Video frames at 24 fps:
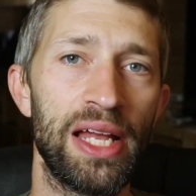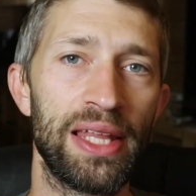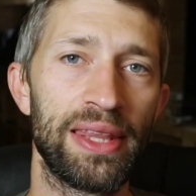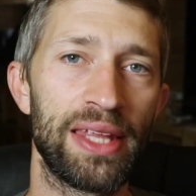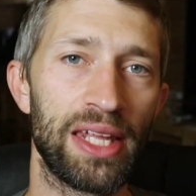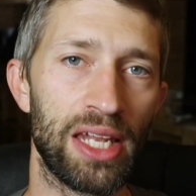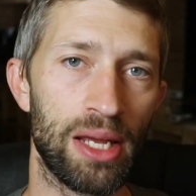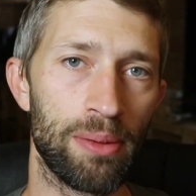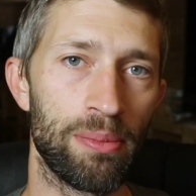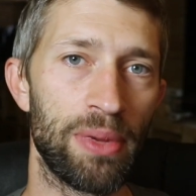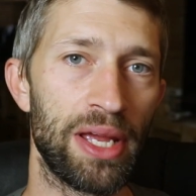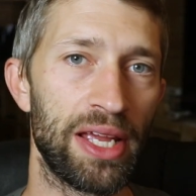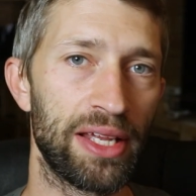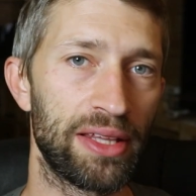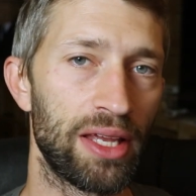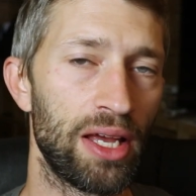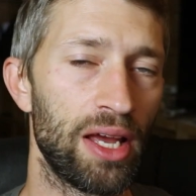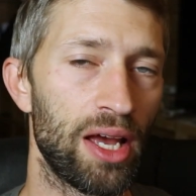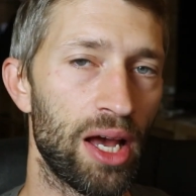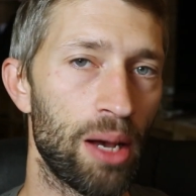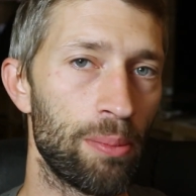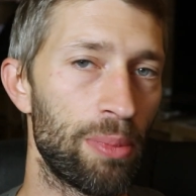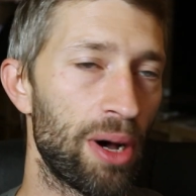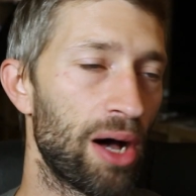that I made
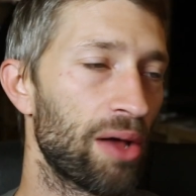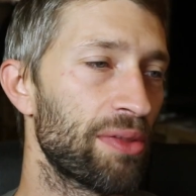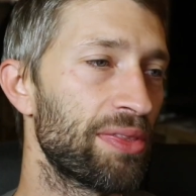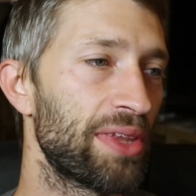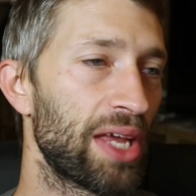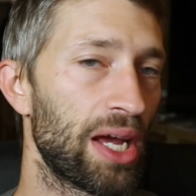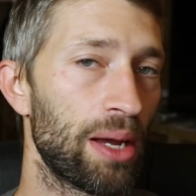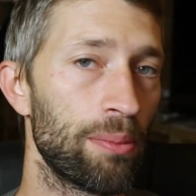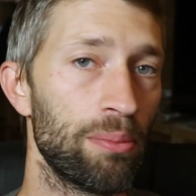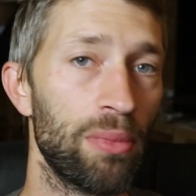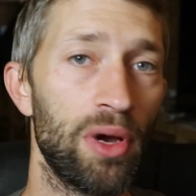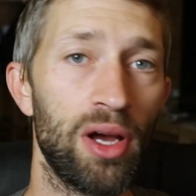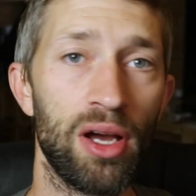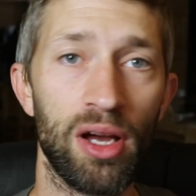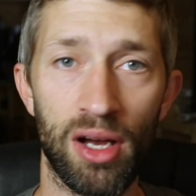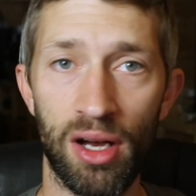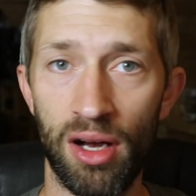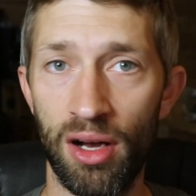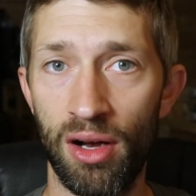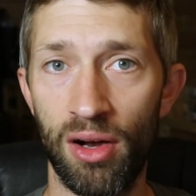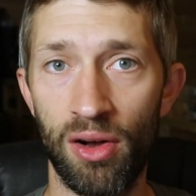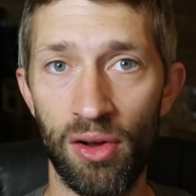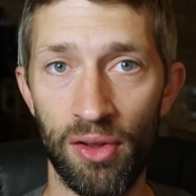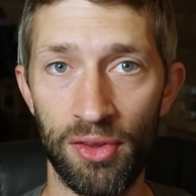about them
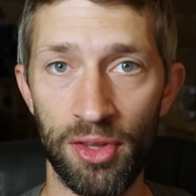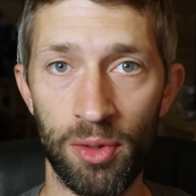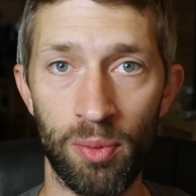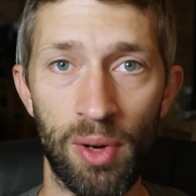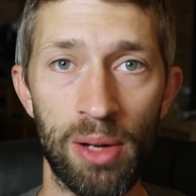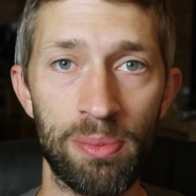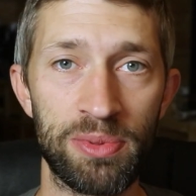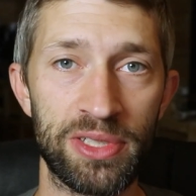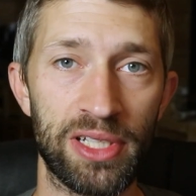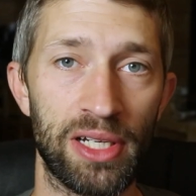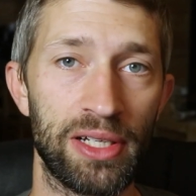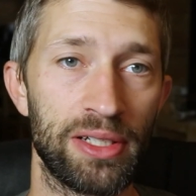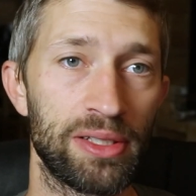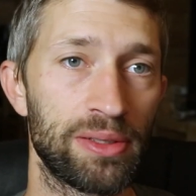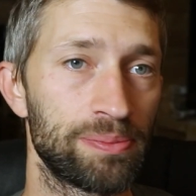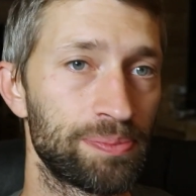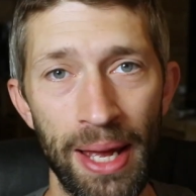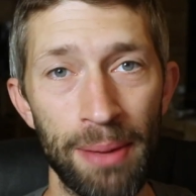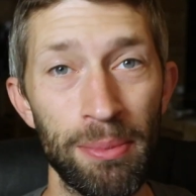on the website.